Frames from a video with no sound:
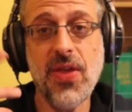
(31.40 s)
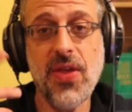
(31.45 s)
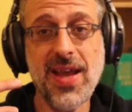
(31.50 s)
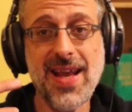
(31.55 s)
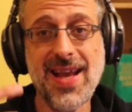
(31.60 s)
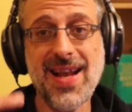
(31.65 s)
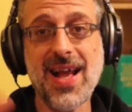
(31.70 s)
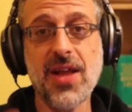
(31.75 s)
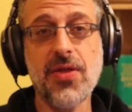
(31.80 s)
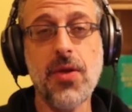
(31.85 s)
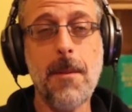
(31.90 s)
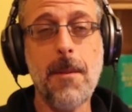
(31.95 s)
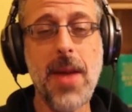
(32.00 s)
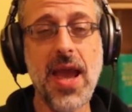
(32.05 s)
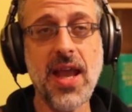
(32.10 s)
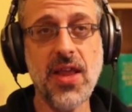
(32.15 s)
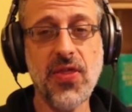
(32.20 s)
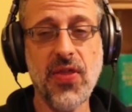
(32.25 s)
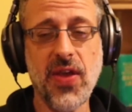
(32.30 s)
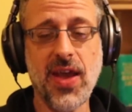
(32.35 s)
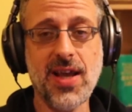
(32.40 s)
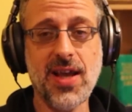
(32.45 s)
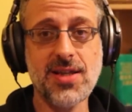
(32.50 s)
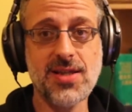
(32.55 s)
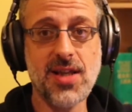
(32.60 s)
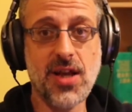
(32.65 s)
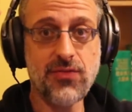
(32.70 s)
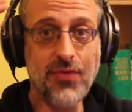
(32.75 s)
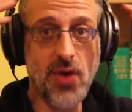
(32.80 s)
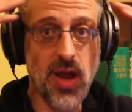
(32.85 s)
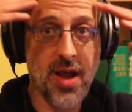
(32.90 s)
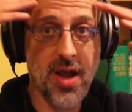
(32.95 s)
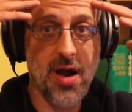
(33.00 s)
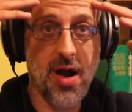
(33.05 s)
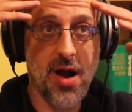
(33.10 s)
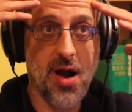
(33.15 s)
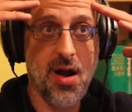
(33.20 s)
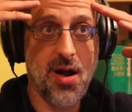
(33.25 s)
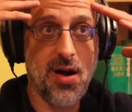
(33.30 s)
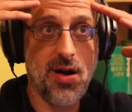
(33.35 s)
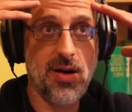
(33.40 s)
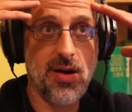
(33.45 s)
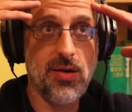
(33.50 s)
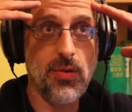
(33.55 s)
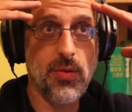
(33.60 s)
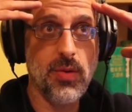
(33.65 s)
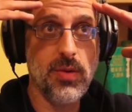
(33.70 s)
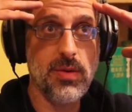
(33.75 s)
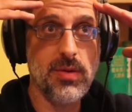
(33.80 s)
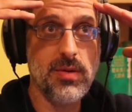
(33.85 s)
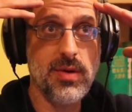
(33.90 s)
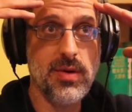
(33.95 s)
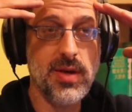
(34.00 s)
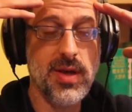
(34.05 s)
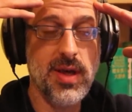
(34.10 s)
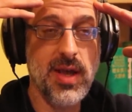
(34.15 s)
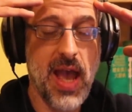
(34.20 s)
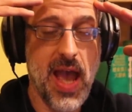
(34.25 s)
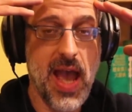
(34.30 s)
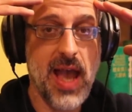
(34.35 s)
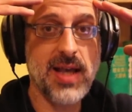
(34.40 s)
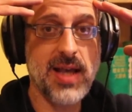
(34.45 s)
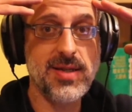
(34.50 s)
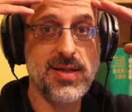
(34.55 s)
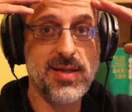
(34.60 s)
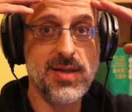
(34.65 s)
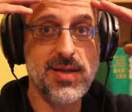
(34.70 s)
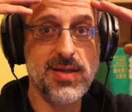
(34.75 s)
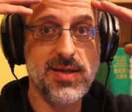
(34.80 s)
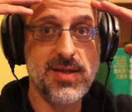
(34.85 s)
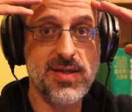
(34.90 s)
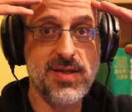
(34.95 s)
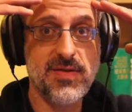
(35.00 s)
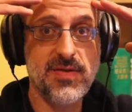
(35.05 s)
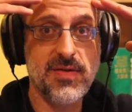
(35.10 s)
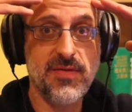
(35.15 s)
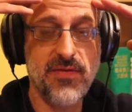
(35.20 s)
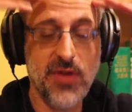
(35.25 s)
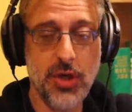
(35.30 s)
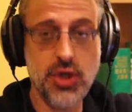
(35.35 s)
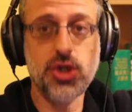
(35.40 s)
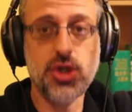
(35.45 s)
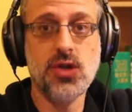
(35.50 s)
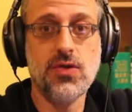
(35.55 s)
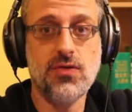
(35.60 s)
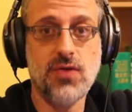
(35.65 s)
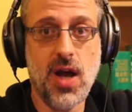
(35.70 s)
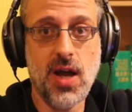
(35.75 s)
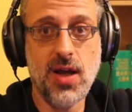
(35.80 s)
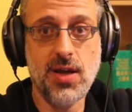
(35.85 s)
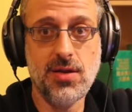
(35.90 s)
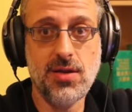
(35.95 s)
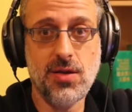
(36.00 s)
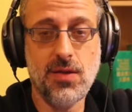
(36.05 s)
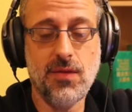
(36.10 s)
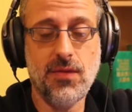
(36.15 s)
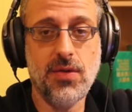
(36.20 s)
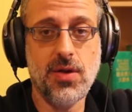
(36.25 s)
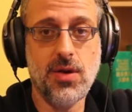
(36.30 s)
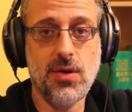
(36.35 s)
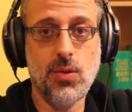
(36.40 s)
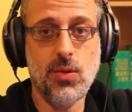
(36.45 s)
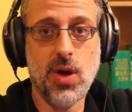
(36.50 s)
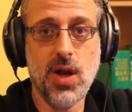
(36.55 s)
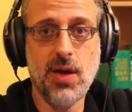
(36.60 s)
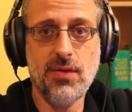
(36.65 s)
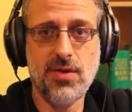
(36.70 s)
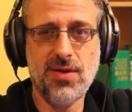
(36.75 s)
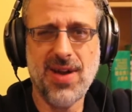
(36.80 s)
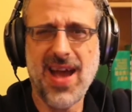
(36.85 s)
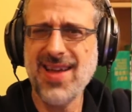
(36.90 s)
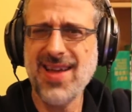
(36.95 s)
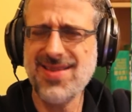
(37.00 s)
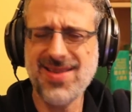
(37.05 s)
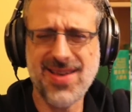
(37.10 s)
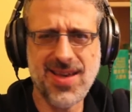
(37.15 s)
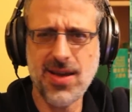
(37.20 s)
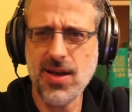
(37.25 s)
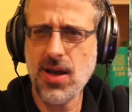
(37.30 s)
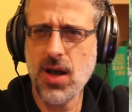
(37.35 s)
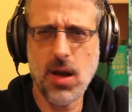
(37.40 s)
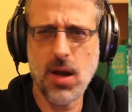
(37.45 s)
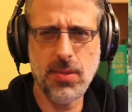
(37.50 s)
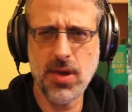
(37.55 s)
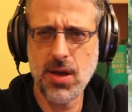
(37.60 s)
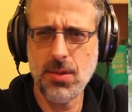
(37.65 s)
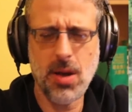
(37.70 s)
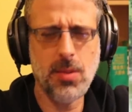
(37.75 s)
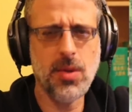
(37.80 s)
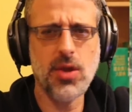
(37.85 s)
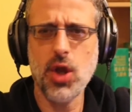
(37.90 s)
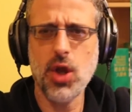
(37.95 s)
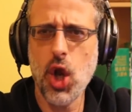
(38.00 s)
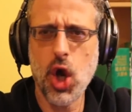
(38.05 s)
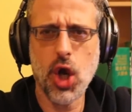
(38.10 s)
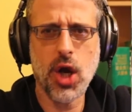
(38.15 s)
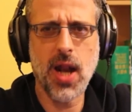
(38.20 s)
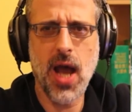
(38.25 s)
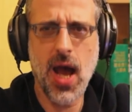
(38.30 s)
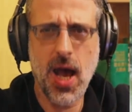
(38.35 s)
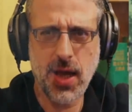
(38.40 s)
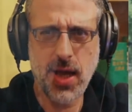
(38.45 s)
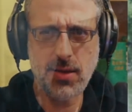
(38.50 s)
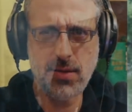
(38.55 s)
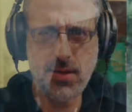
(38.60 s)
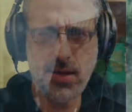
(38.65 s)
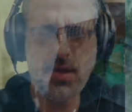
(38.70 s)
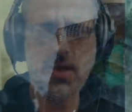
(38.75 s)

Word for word: I'm thinking like the main thing is that Rhaegar, he has this vision, right, of the whatever Night King coming, maybe the Long Night, and he's